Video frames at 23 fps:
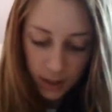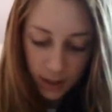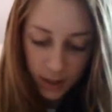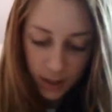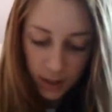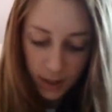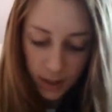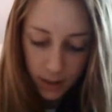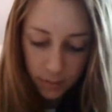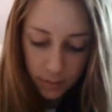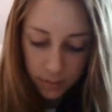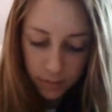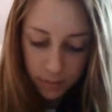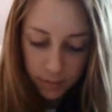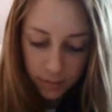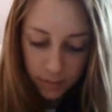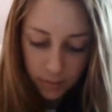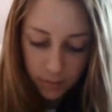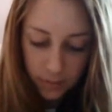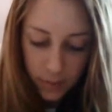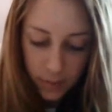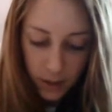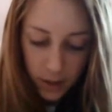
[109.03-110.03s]
Yep.
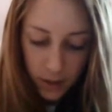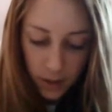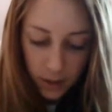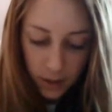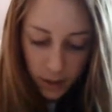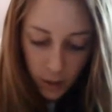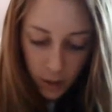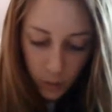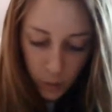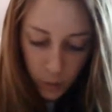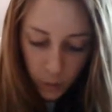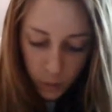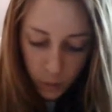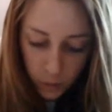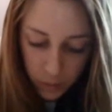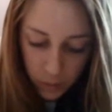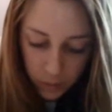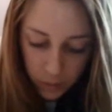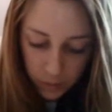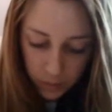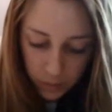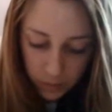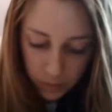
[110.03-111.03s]
Ooh.
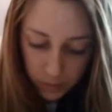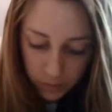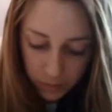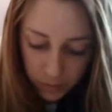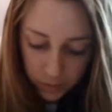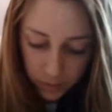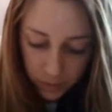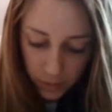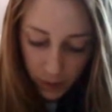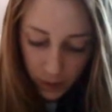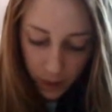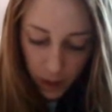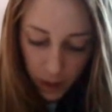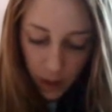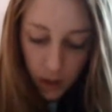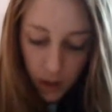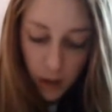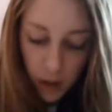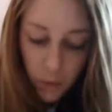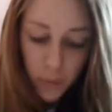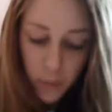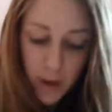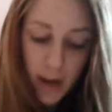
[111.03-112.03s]

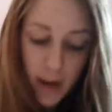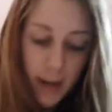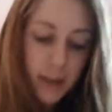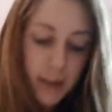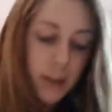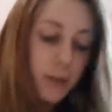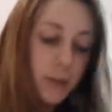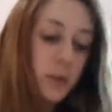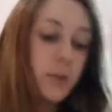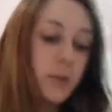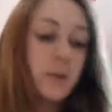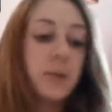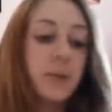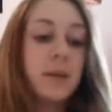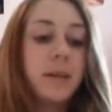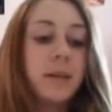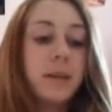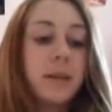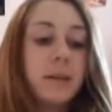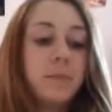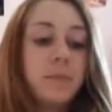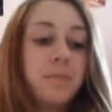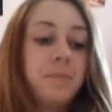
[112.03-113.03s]
We had to do, I
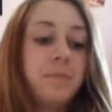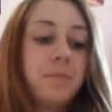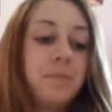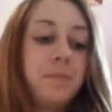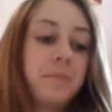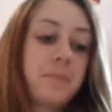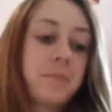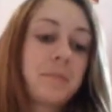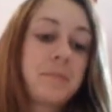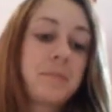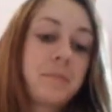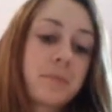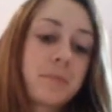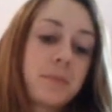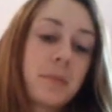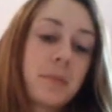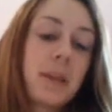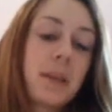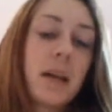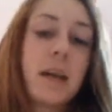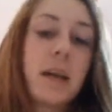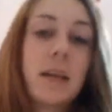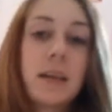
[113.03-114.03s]

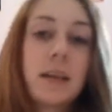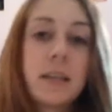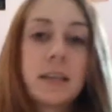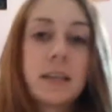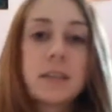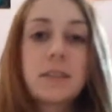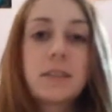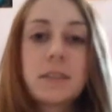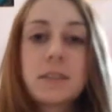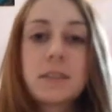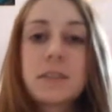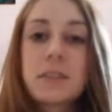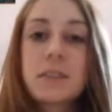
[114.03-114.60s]
feel